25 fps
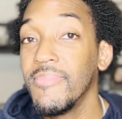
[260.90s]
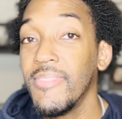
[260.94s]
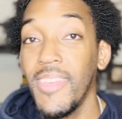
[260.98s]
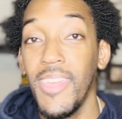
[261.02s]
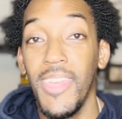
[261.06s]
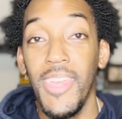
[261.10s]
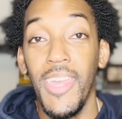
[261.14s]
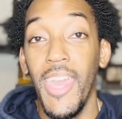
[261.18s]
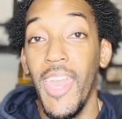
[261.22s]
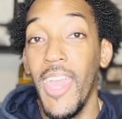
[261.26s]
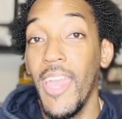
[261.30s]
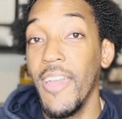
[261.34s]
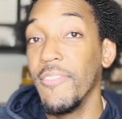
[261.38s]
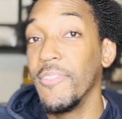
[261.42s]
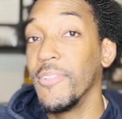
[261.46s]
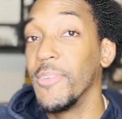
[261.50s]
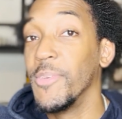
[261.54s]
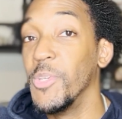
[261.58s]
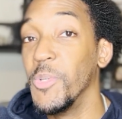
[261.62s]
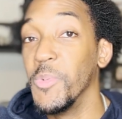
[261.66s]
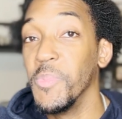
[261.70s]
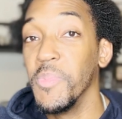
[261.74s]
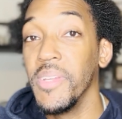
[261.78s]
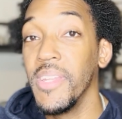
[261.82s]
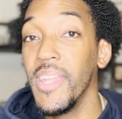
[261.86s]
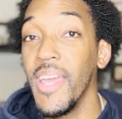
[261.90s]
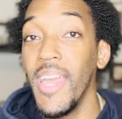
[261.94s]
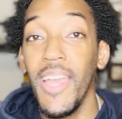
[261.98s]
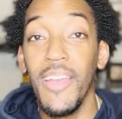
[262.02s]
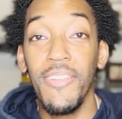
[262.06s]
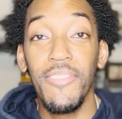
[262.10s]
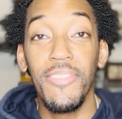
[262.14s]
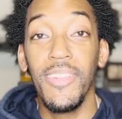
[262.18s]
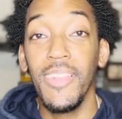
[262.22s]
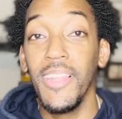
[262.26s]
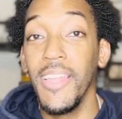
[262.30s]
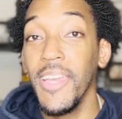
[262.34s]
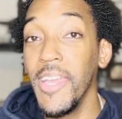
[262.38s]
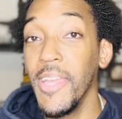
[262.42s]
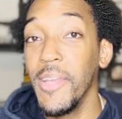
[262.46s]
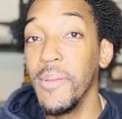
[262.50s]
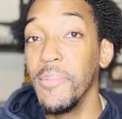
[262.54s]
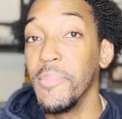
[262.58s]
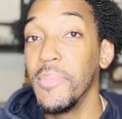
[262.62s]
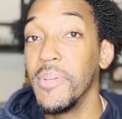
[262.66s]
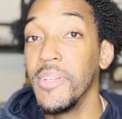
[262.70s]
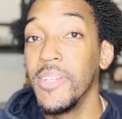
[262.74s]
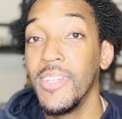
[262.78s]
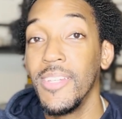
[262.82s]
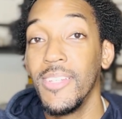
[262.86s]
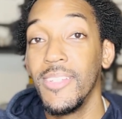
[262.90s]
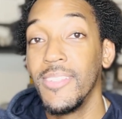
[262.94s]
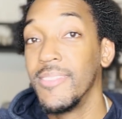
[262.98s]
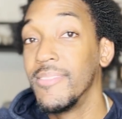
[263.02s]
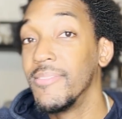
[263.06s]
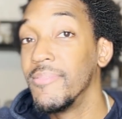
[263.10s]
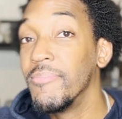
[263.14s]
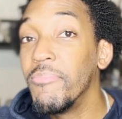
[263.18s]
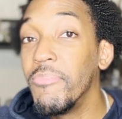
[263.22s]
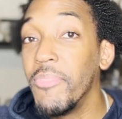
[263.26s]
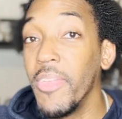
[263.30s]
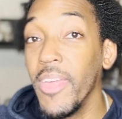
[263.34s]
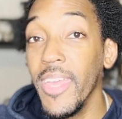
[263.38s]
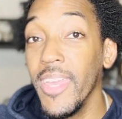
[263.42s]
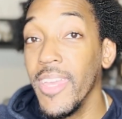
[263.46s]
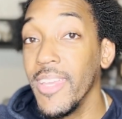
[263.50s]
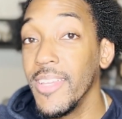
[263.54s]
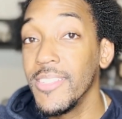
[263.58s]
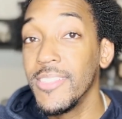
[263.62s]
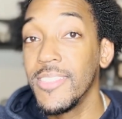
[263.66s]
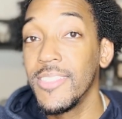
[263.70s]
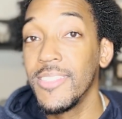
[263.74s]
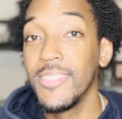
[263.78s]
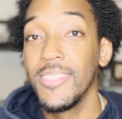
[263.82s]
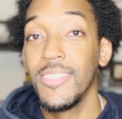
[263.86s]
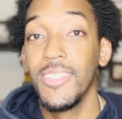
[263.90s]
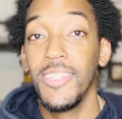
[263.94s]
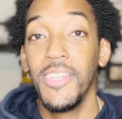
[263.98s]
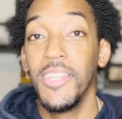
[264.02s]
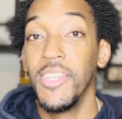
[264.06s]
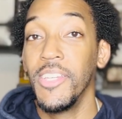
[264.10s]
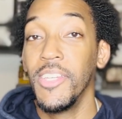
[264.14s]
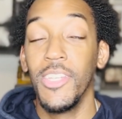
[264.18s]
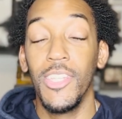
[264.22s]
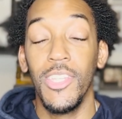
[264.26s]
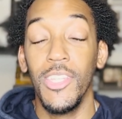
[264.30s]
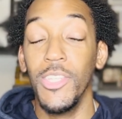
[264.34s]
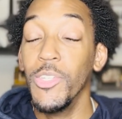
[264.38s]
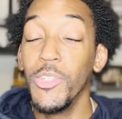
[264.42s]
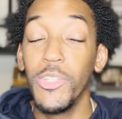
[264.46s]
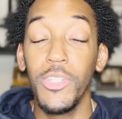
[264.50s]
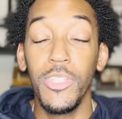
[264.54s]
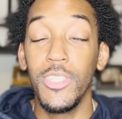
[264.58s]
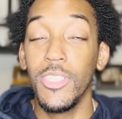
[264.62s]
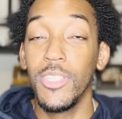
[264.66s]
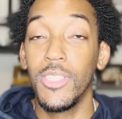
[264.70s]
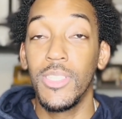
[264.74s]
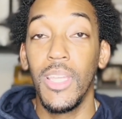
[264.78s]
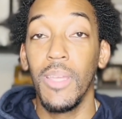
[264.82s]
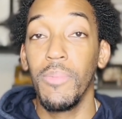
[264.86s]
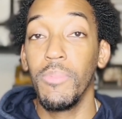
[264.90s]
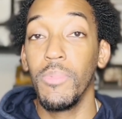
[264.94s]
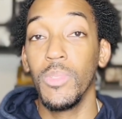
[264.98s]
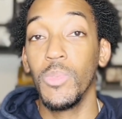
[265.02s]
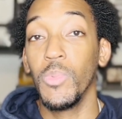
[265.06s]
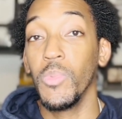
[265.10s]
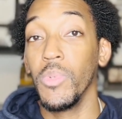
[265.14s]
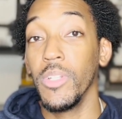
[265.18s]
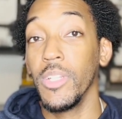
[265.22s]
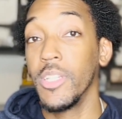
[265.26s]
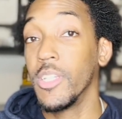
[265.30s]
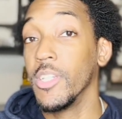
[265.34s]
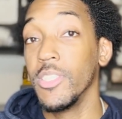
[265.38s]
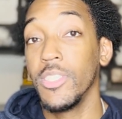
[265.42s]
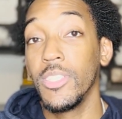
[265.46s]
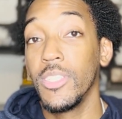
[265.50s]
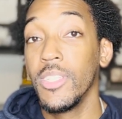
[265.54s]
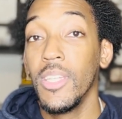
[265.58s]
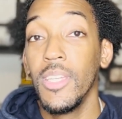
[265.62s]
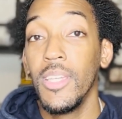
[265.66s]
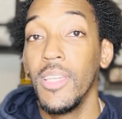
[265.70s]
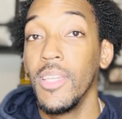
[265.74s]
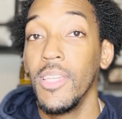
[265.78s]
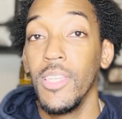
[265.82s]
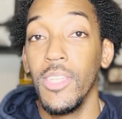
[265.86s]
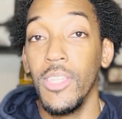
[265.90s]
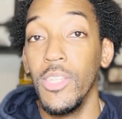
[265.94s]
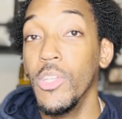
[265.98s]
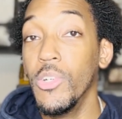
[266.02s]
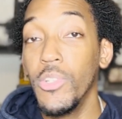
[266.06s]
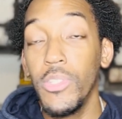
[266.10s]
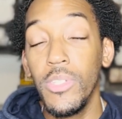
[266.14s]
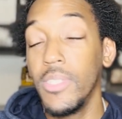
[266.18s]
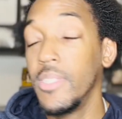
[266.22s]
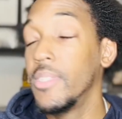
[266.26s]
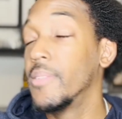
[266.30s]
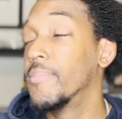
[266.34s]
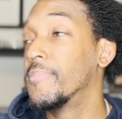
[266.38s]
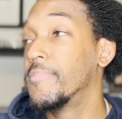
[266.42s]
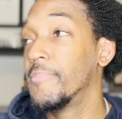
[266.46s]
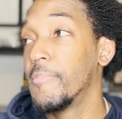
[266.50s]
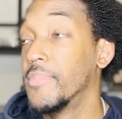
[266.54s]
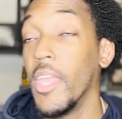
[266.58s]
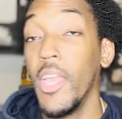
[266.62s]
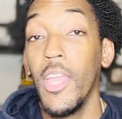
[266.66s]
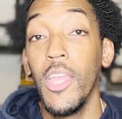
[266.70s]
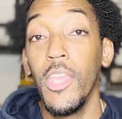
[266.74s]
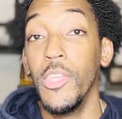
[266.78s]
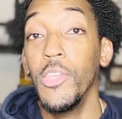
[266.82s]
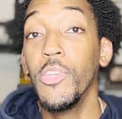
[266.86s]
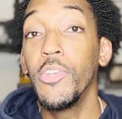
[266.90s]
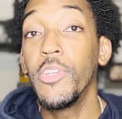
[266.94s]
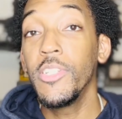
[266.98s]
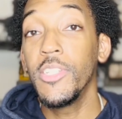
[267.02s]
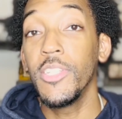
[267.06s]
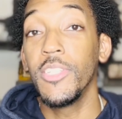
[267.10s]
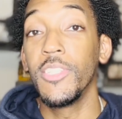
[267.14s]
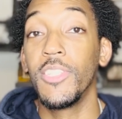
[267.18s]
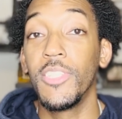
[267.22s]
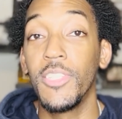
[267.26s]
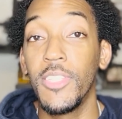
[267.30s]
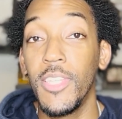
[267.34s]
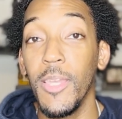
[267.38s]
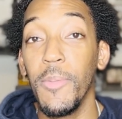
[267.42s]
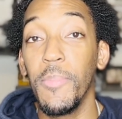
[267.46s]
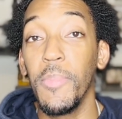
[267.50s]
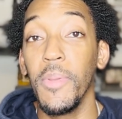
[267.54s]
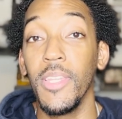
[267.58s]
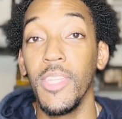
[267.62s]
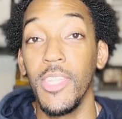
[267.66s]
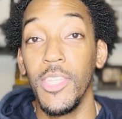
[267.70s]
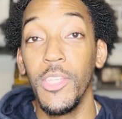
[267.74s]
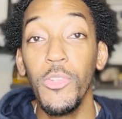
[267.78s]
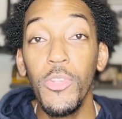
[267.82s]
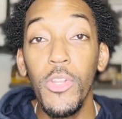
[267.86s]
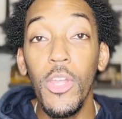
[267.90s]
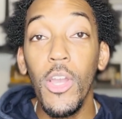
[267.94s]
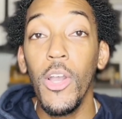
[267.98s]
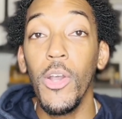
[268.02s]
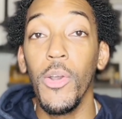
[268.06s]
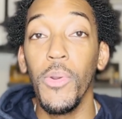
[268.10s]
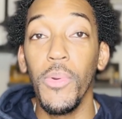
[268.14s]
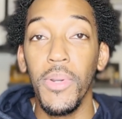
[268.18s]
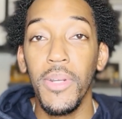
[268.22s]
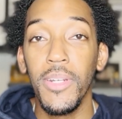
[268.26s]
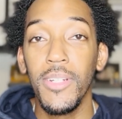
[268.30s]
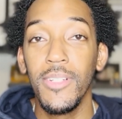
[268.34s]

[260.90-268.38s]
half human, half lamb things, you can just skip this one, because you can just skip it. They know.